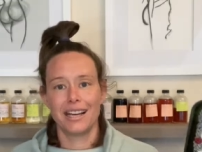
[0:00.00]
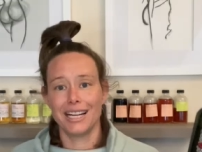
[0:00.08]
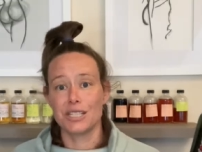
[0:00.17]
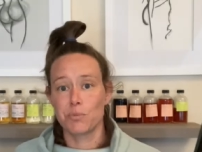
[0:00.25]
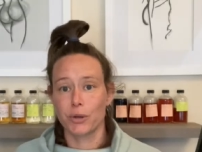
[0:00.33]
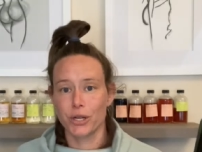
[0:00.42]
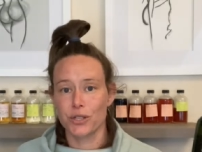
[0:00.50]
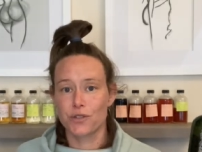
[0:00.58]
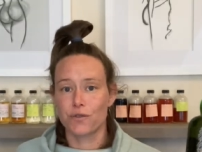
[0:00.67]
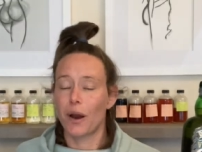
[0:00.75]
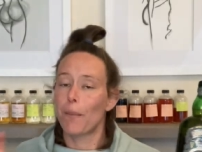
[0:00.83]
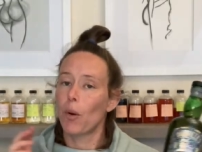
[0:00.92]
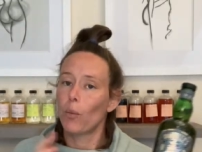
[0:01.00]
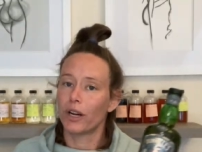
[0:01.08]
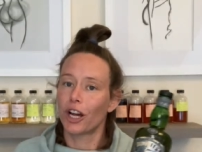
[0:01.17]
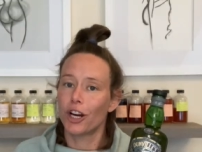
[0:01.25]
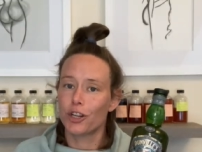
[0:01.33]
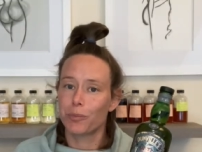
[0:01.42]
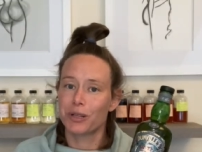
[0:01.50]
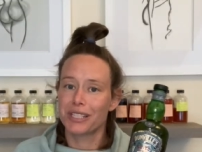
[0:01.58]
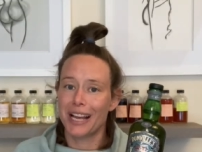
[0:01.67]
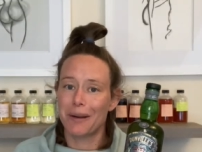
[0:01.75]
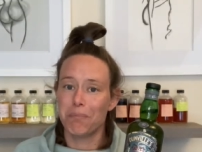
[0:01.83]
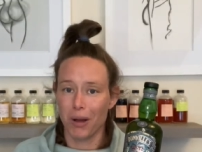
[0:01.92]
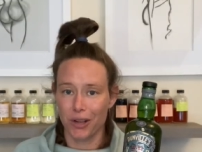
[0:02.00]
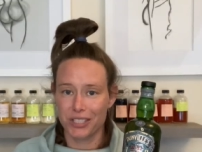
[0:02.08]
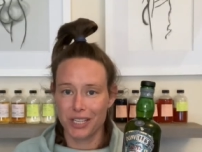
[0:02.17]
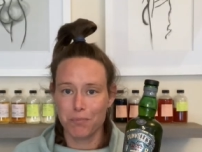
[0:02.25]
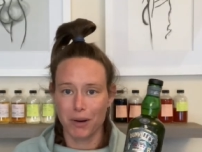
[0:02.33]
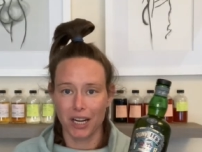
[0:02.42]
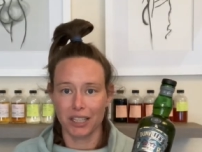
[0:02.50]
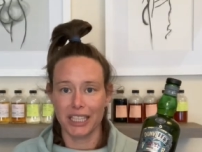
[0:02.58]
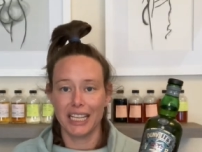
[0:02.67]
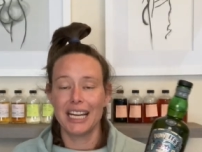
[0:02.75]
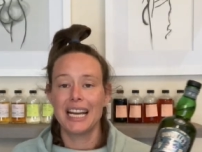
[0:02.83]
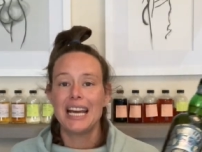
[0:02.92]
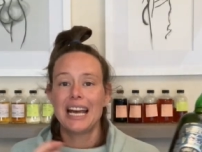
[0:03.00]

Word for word: It's produced from 100% malted barley,